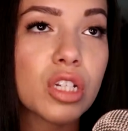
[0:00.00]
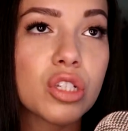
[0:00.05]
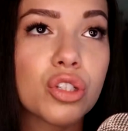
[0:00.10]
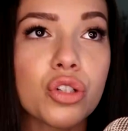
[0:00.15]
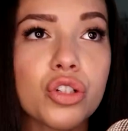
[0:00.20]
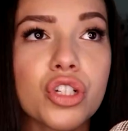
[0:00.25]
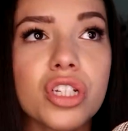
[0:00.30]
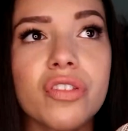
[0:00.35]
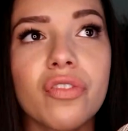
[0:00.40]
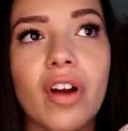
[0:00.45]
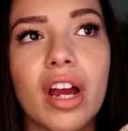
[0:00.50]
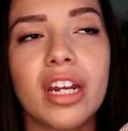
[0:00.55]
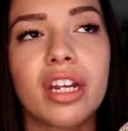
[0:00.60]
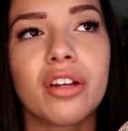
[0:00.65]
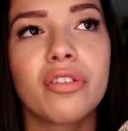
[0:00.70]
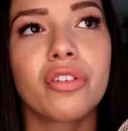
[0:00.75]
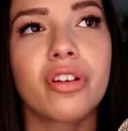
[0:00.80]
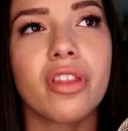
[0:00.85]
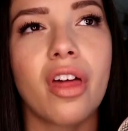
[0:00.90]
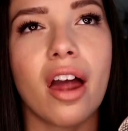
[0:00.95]
So she's
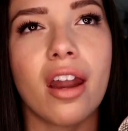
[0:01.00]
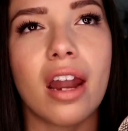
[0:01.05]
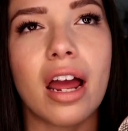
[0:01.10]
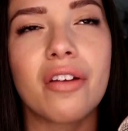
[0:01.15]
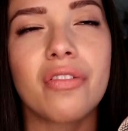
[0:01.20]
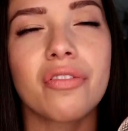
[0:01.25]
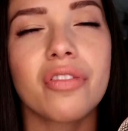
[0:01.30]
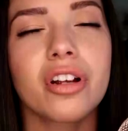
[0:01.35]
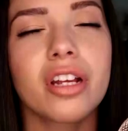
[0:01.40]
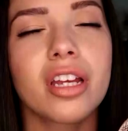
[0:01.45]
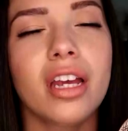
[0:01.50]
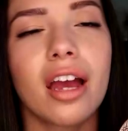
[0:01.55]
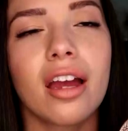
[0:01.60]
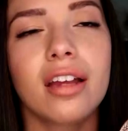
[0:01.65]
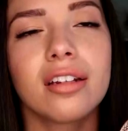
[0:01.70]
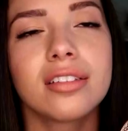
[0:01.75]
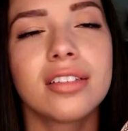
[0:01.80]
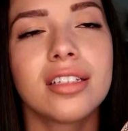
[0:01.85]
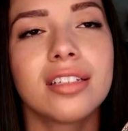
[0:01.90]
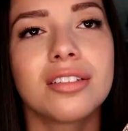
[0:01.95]
fighting for that. I
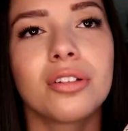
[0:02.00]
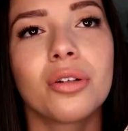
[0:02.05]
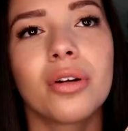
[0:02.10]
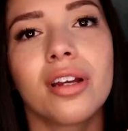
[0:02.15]
forget, so